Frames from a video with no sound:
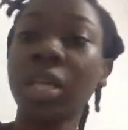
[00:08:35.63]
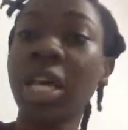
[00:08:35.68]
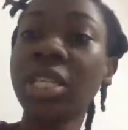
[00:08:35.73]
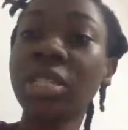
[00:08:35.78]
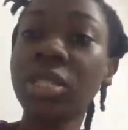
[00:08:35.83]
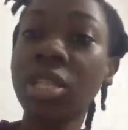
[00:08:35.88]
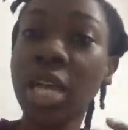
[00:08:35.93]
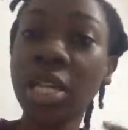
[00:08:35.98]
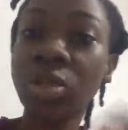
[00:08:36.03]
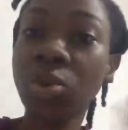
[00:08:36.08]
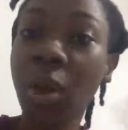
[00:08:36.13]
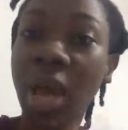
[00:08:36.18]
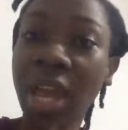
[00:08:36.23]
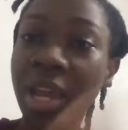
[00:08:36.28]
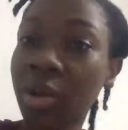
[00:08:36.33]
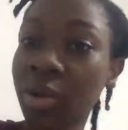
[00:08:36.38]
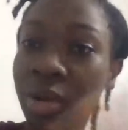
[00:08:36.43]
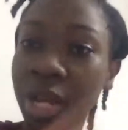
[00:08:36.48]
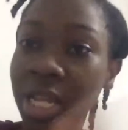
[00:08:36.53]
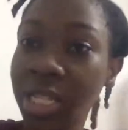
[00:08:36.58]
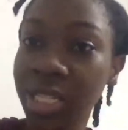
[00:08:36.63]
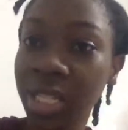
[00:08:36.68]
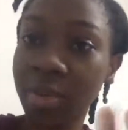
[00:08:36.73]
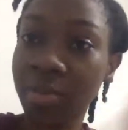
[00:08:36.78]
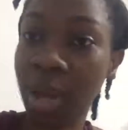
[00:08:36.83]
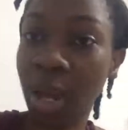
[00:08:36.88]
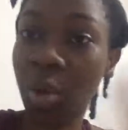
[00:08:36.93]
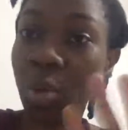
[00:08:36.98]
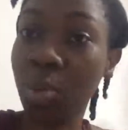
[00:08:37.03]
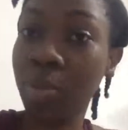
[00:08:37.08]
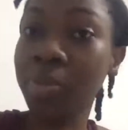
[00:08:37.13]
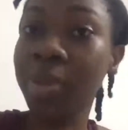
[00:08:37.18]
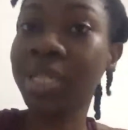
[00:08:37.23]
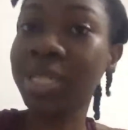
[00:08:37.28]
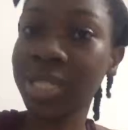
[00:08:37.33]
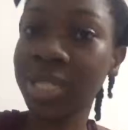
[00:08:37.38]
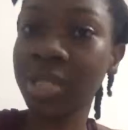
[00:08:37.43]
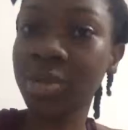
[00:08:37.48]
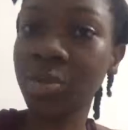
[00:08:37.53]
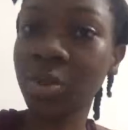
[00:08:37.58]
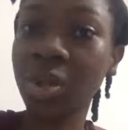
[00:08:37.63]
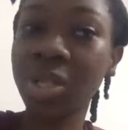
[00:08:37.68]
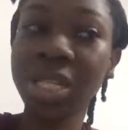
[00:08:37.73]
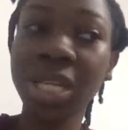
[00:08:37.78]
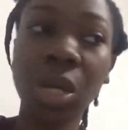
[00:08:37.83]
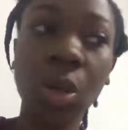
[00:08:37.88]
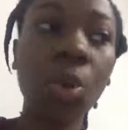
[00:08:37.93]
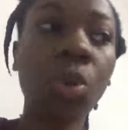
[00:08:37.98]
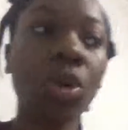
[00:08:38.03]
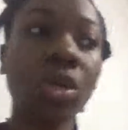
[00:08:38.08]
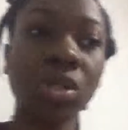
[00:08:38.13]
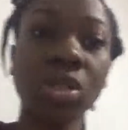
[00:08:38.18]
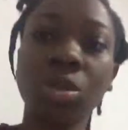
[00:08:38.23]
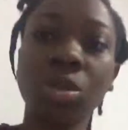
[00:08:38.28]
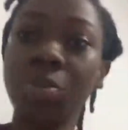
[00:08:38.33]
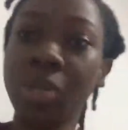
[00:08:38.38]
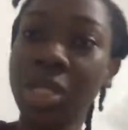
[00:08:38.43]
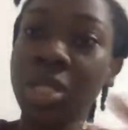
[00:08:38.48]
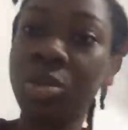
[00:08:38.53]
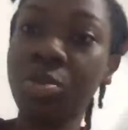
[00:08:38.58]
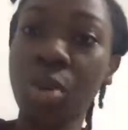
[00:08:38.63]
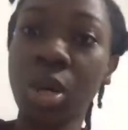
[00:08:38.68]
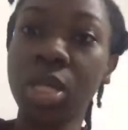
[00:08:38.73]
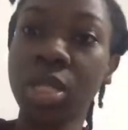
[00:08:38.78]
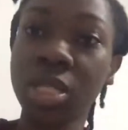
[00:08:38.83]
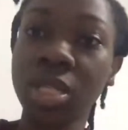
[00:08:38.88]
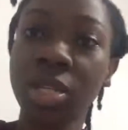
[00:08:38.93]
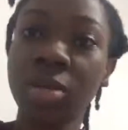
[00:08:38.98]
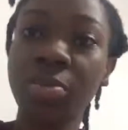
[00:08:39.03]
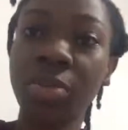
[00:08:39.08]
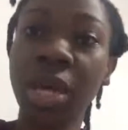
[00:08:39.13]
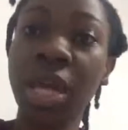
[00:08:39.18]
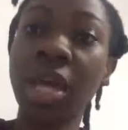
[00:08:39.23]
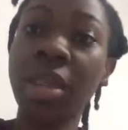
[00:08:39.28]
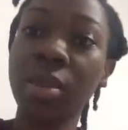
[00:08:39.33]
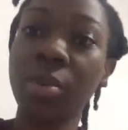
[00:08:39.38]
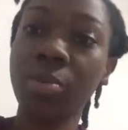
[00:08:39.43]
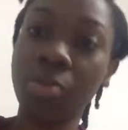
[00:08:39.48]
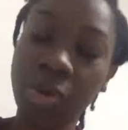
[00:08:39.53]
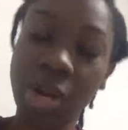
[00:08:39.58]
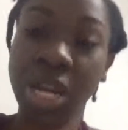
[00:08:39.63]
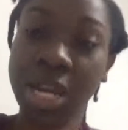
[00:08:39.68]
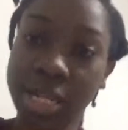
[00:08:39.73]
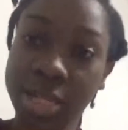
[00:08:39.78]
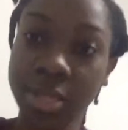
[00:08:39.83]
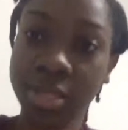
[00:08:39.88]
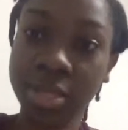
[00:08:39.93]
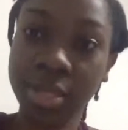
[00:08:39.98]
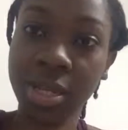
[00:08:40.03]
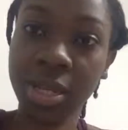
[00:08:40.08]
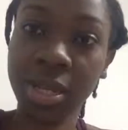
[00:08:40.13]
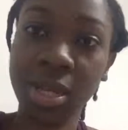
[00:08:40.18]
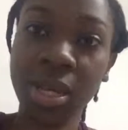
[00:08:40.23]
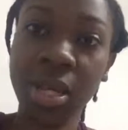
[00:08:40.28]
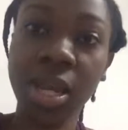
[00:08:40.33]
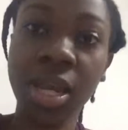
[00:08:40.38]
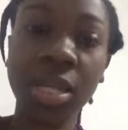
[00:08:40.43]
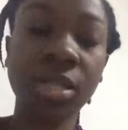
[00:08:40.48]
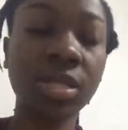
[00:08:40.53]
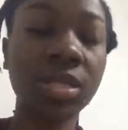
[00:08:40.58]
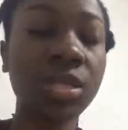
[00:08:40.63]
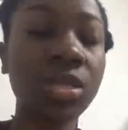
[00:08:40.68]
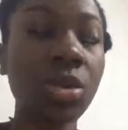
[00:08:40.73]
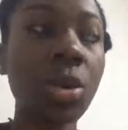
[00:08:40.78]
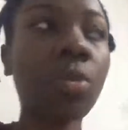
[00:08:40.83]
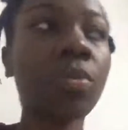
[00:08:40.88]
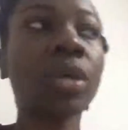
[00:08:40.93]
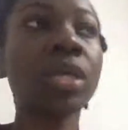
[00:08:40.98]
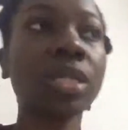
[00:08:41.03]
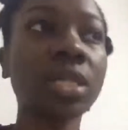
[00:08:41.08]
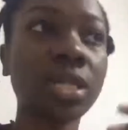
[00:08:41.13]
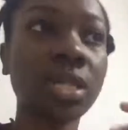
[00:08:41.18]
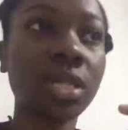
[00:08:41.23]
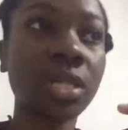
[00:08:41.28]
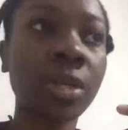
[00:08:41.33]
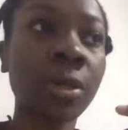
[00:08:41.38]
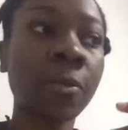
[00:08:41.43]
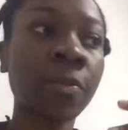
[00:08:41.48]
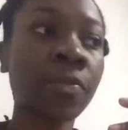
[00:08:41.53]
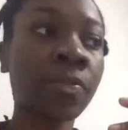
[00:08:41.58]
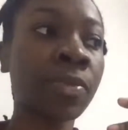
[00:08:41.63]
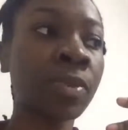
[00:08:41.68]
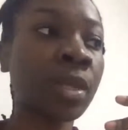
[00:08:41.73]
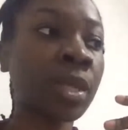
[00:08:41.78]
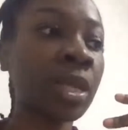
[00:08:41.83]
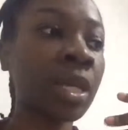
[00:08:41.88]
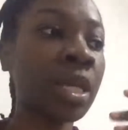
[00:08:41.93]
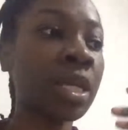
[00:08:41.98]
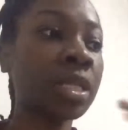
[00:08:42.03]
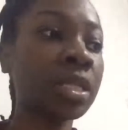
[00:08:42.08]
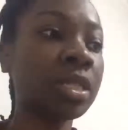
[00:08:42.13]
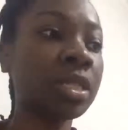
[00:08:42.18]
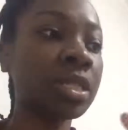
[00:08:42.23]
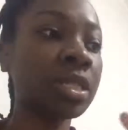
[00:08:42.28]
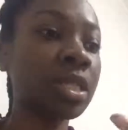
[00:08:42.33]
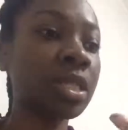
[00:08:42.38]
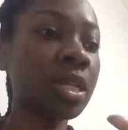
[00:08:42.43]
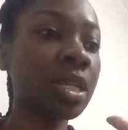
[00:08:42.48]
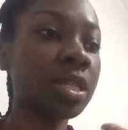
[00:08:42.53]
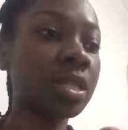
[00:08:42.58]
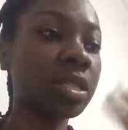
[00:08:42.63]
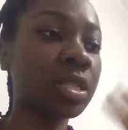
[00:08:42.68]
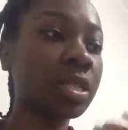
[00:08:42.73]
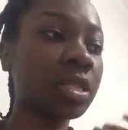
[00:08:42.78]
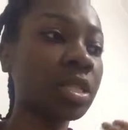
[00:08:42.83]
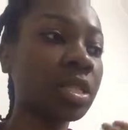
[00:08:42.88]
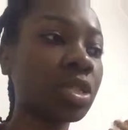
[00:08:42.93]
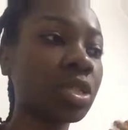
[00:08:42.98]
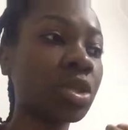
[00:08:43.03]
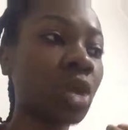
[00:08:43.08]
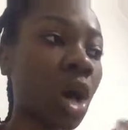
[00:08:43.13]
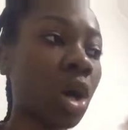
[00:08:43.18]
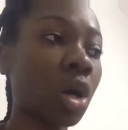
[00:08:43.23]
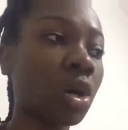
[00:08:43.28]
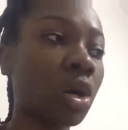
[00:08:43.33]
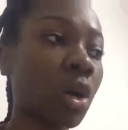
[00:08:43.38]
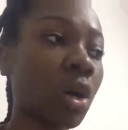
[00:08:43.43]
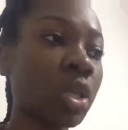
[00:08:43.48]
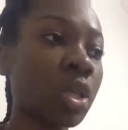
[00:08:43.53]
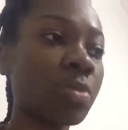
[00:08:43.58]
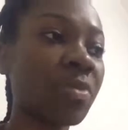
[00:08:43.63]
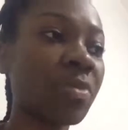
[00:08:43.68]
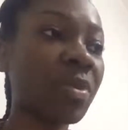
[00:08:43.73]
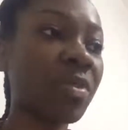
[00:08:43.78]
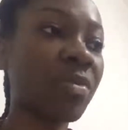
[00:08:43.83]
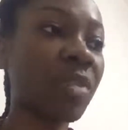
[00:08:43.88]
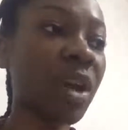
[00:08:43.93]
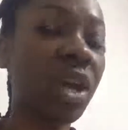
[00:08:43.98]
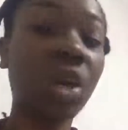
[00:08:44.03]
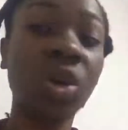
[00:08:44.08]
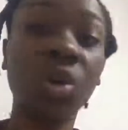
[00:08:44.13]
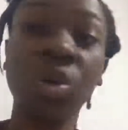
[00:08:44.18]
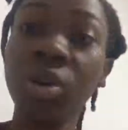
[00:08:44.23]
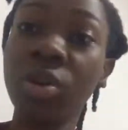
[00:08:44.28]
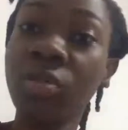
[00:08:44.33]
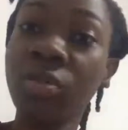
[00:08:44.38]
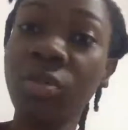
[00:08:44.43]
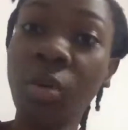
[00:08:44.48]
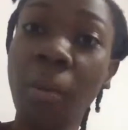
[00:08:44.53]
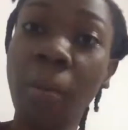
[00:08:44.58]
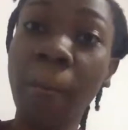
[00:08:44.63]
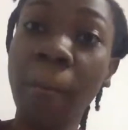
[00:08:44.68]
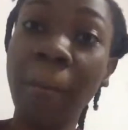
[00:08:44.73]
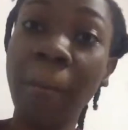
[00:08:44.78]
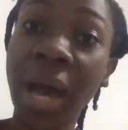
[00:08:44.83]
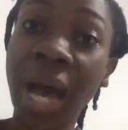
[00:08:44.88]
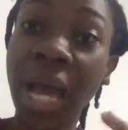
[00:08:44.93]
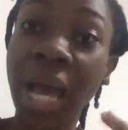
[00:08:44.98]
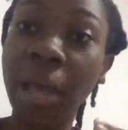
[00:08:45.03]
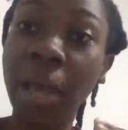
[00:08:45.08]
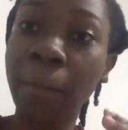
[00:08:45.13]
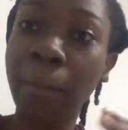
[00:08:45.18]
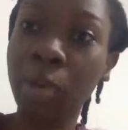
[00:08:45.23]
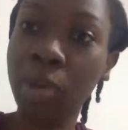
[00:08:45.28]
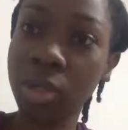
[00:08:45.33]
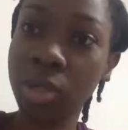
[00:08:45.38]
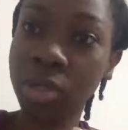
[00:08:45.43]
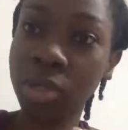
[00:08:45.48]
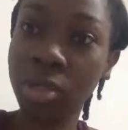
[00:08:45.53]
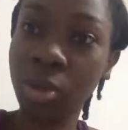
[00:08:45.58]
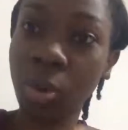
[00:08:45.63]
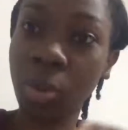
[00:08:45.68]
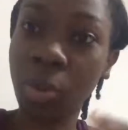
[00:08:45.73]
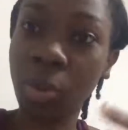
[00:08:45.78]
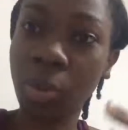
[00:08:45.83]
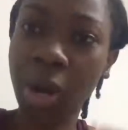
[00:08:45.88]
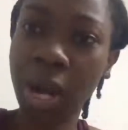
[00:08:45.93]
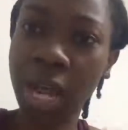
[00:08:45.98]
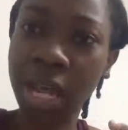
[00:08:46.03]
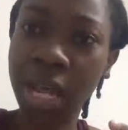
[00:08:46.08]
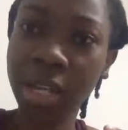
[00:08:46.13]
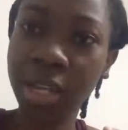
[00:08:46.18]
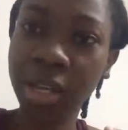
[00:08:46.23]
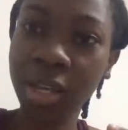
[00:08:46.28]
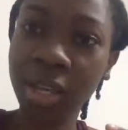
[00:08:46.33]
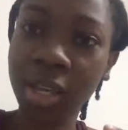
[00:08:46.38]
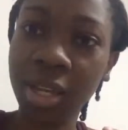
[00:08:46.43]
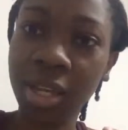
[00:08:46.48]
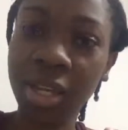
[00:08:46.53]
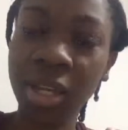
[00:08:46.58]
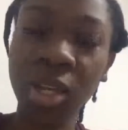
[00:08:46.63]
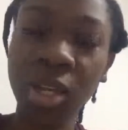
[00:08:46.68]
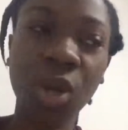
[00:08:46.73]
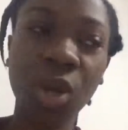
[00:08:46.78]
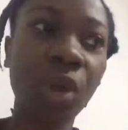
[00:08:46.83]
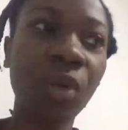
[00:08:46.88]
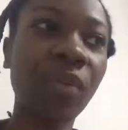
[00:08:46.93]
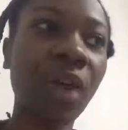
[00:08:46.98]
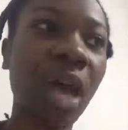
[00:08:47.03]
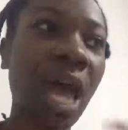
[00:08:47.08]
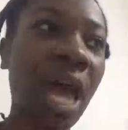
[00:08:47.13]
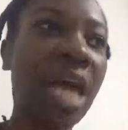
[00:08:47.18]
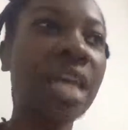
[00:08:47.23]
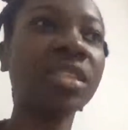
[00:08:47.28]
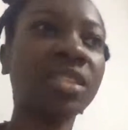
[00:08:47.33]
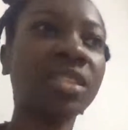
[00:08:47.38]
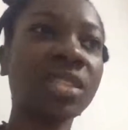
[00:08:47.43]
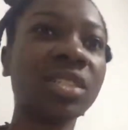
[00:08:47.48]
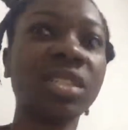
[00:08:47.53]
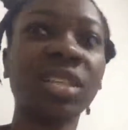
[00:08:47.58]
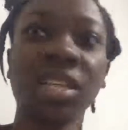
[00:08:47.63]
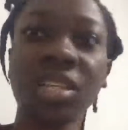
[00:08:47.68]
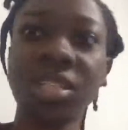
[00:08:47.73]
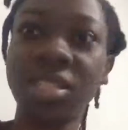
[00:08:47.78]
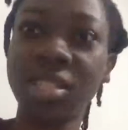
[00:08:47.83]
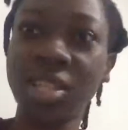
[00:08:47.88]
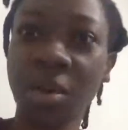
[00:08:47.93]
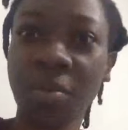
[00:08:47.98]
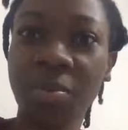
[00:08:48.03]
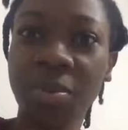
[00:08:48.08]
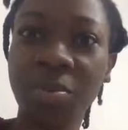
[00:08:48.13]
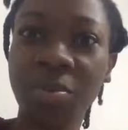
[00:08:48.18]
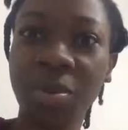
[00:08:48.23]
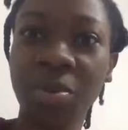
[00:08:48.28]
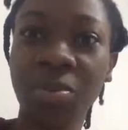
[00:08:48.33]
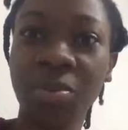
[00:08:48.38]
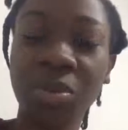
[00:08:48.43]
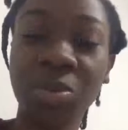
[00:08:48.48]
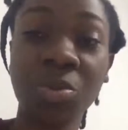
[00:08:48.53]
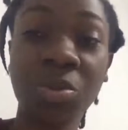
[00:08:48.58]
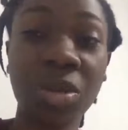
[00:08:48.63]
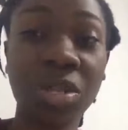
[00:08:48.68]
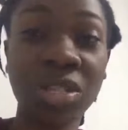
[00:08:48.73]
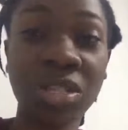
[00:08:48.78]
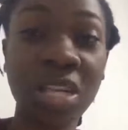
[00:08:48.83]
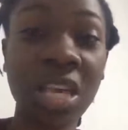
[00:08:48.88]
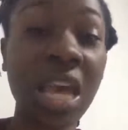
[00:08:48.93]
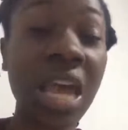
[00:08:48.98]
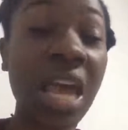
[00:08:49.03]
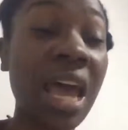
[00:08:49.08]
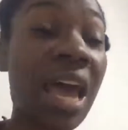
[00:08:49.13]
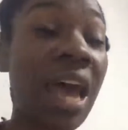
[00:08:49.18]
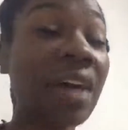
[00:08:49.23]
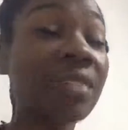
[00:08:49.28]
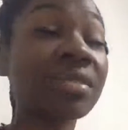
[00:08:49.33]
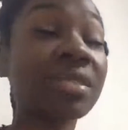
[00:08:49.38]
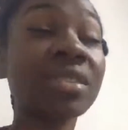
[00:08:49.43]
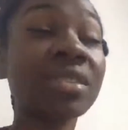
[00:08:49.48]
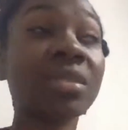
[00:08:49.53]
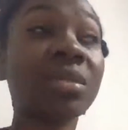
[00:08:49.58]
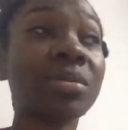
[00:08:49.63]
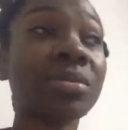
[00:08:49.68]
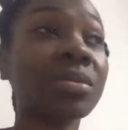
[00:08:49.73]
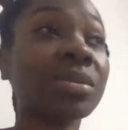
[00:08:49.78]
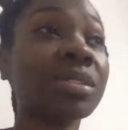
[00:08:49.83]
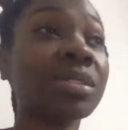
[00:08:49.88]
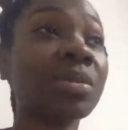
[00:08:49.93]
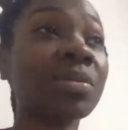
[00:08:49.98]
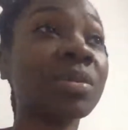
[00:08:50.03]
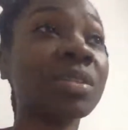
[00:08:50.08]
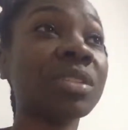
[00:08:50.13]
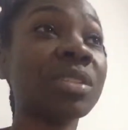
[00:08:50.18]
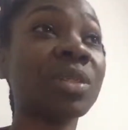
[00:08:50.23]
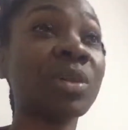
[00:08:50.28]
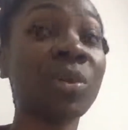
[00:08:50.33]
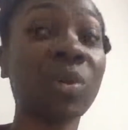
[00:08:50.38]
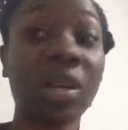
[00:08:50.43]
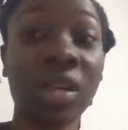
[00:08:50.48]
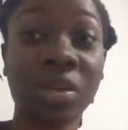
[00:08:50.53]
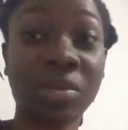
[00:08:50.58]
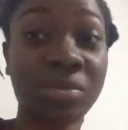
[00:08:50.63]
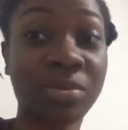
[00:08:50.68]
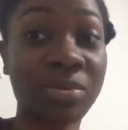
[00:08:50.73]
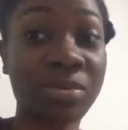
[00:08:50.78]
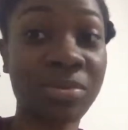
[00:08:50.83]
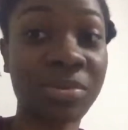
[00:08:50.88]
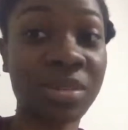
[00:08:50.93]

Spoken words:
that's why I created my own business, because I don't want to be sponsored by other brands. It's so much, it's just not going to be very good for my personal brand, if I just accept people's sponsors. I've seen some Instagram